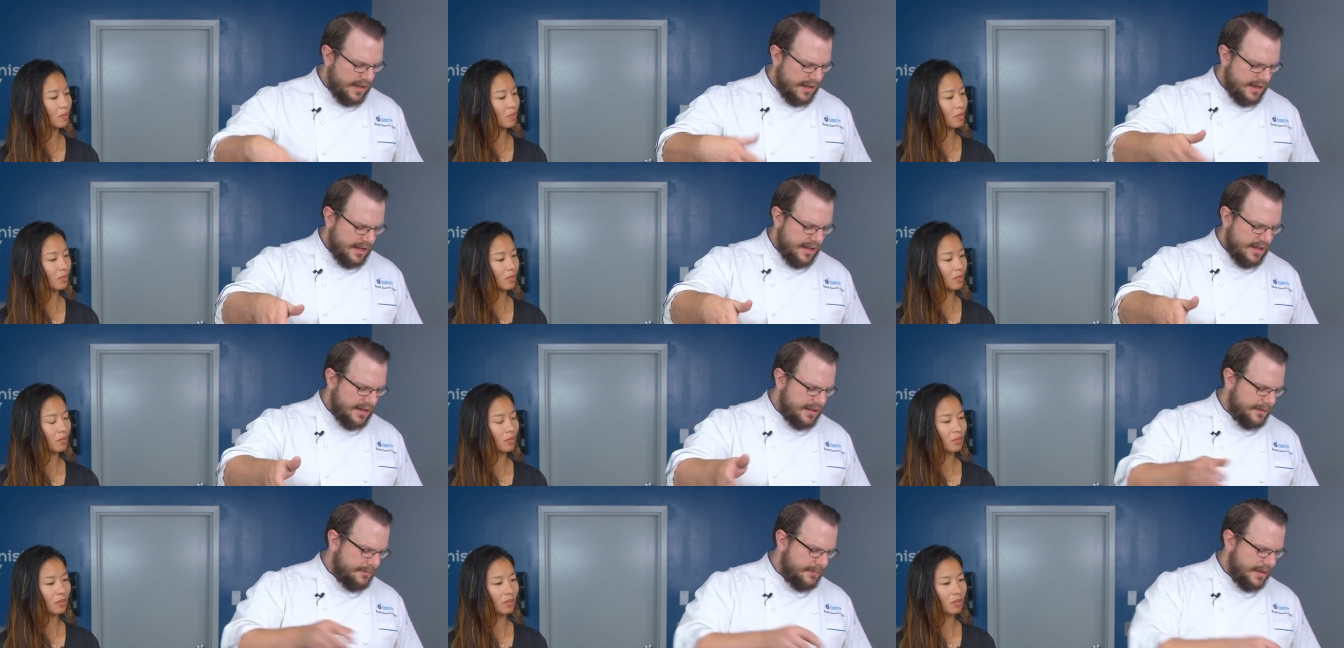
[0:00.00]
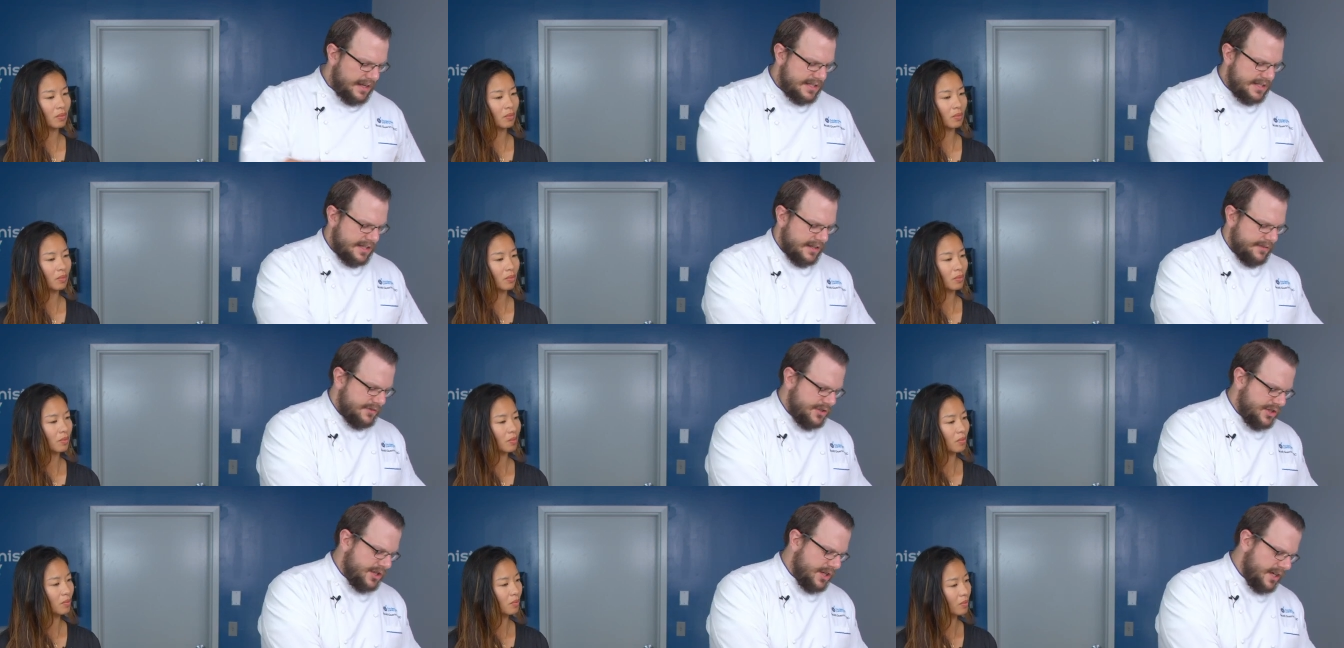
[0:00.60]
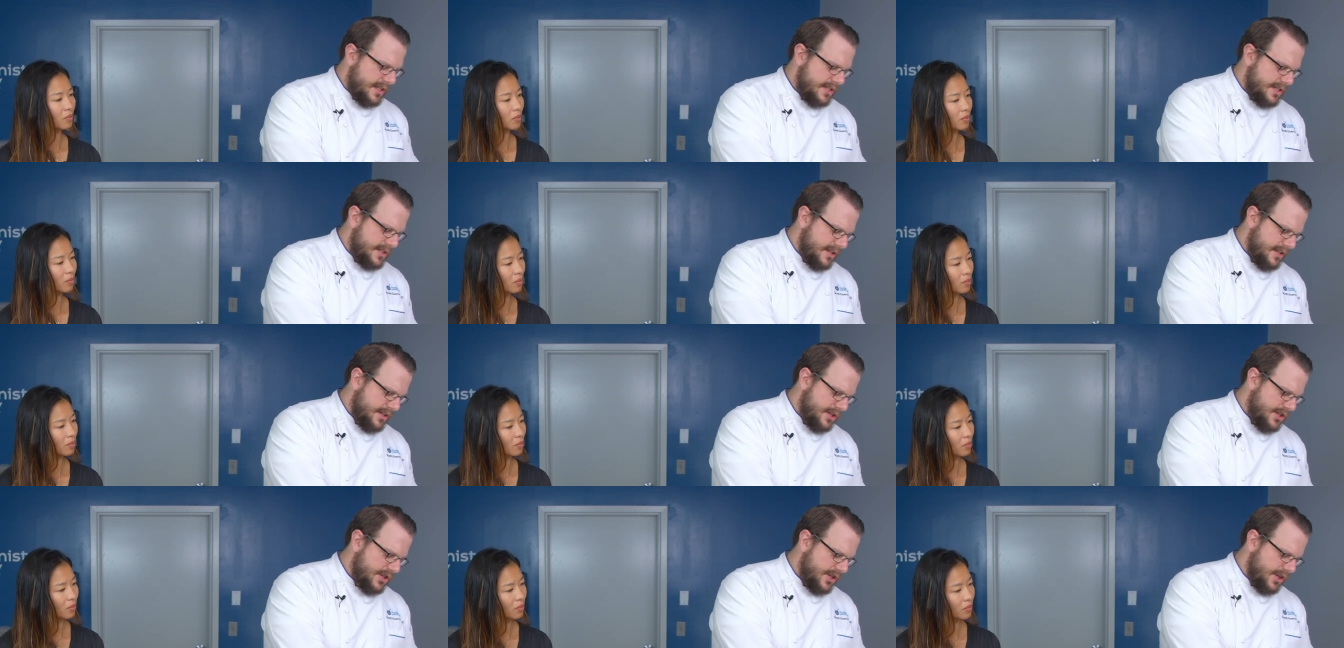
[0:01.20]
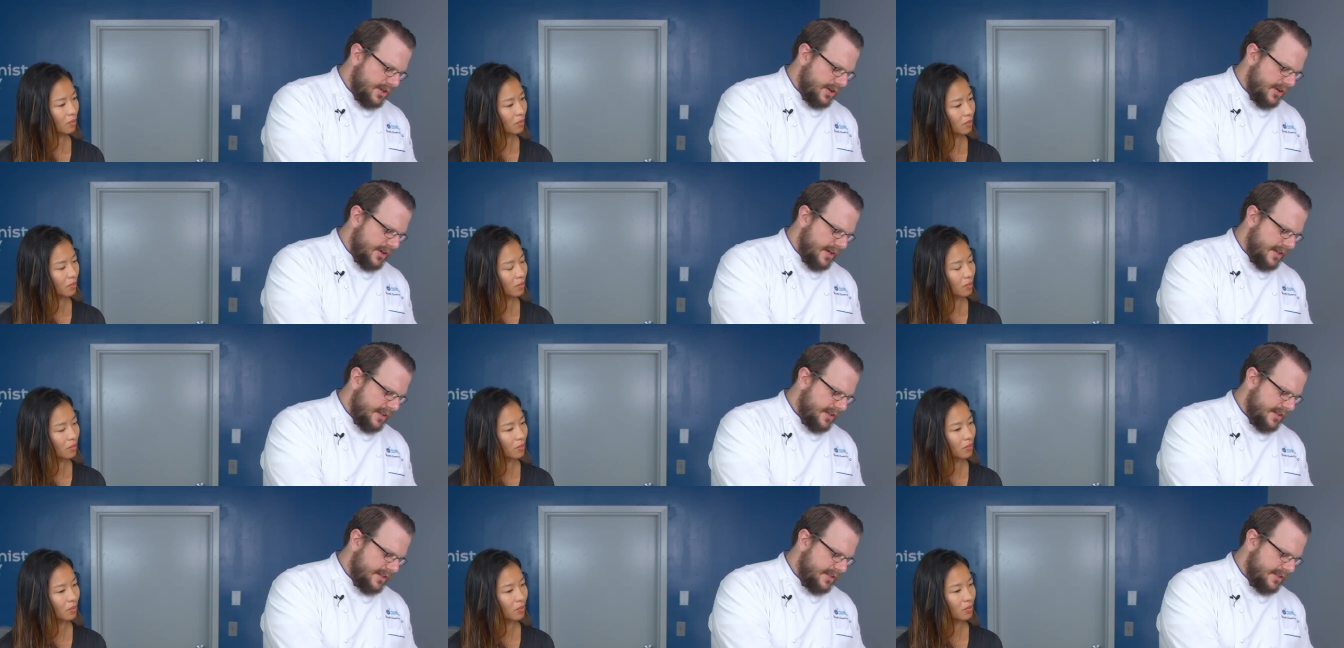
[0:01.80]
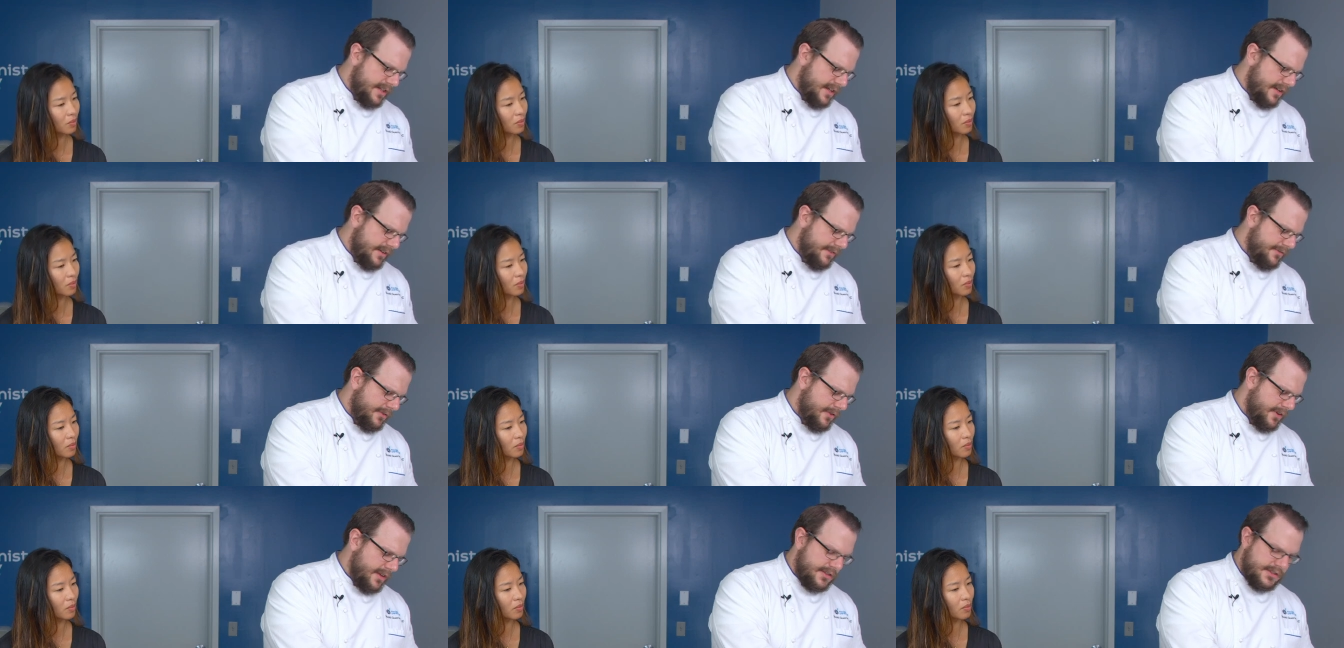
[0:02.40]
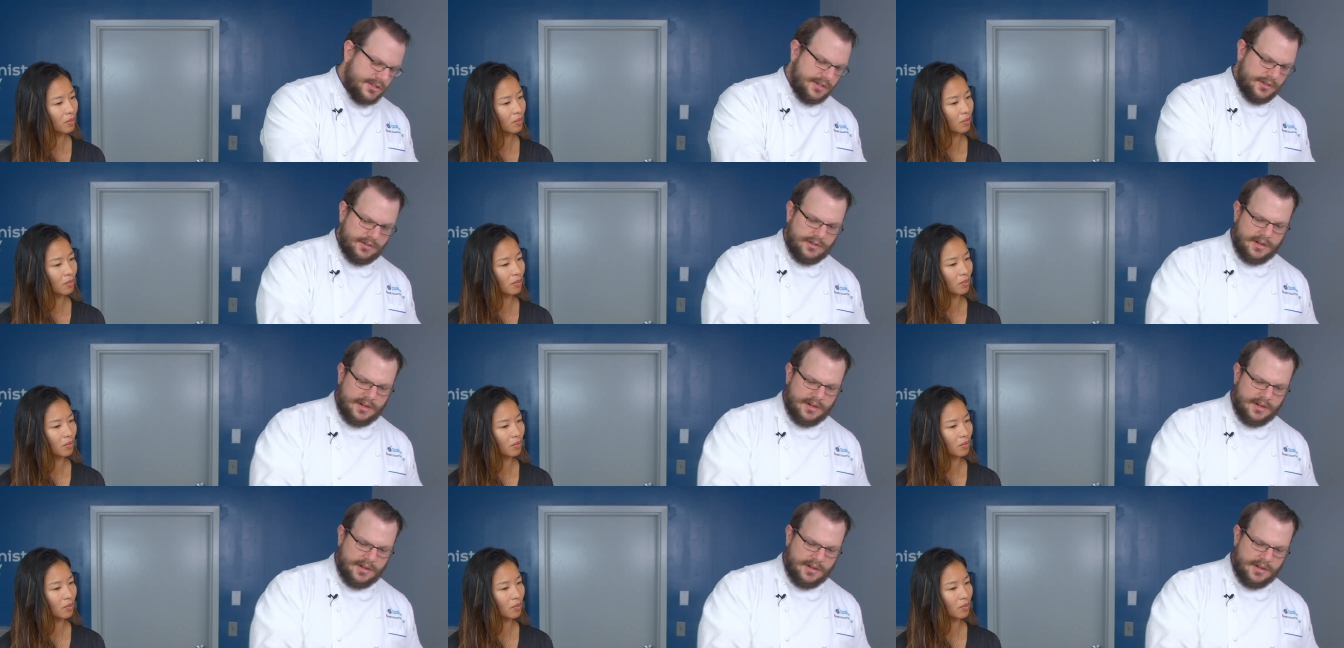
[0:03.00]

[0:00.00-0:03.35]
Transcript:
Speaker 1: And in the mixing of just the sugar and the DE42,